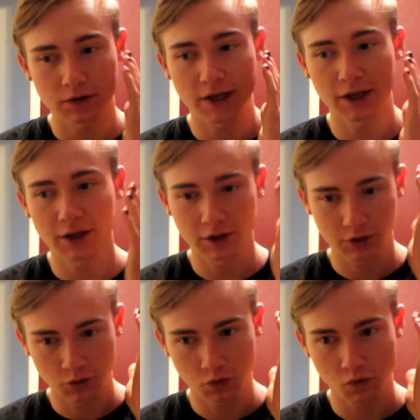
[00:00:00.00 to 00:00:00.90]

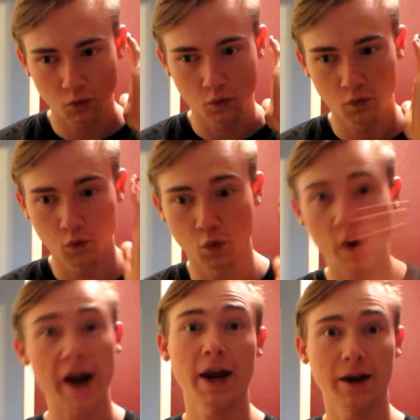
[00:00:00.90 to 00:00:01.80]
taking
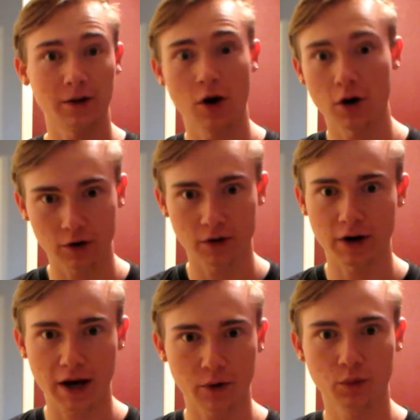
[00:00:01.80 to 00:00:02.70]
way longer
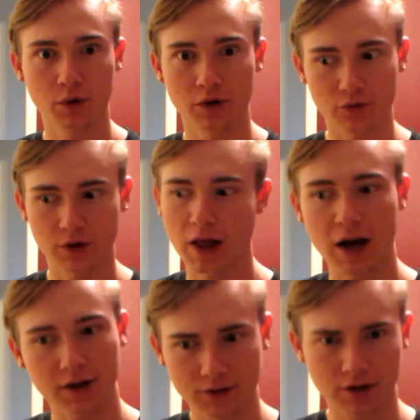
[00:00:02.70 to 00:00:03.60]
than I would have
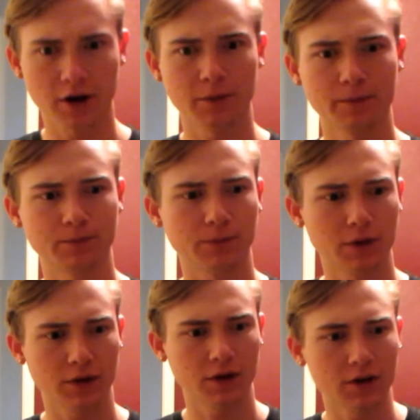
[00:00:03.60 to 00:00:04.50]
realized. Um,
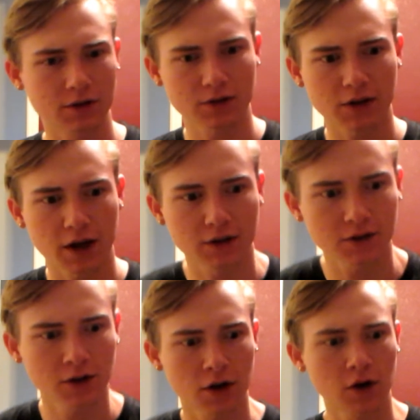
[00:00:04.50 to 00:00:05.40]
these
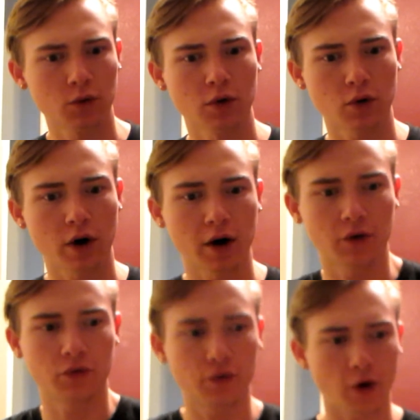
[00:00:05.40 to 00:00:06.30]
sites
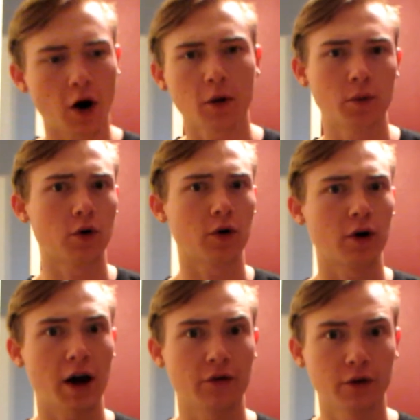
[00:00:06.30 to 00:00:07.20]
require far
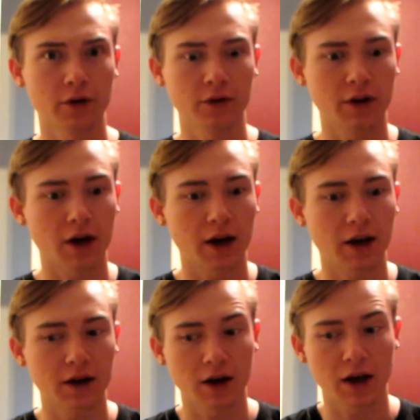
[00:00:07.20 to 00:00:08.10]
more effort than
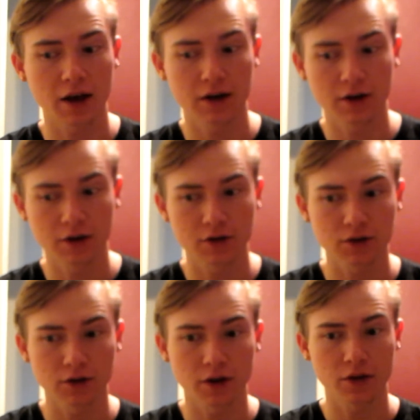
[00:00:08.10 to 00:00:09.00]
I had
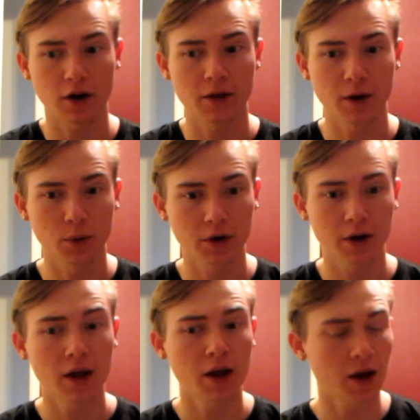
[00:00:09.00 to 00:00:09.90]
initially thought they
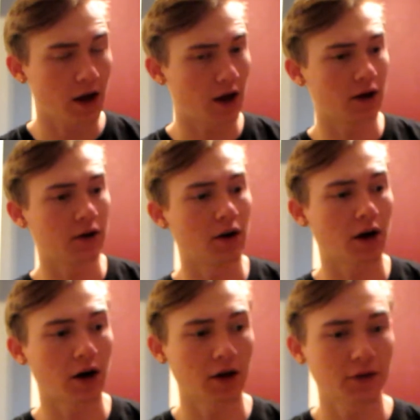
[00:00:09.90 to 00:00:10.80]
would, and
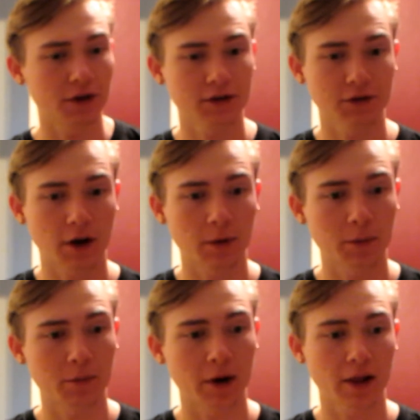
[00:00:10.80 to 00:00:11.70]
uh, things have come
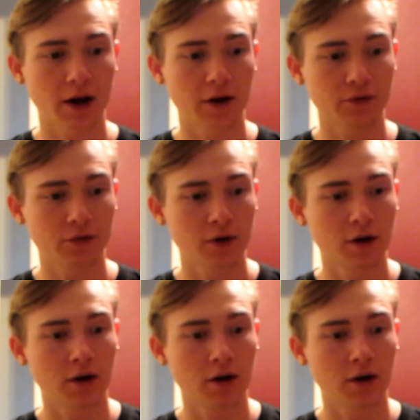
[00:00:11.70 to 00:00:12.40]
up in my life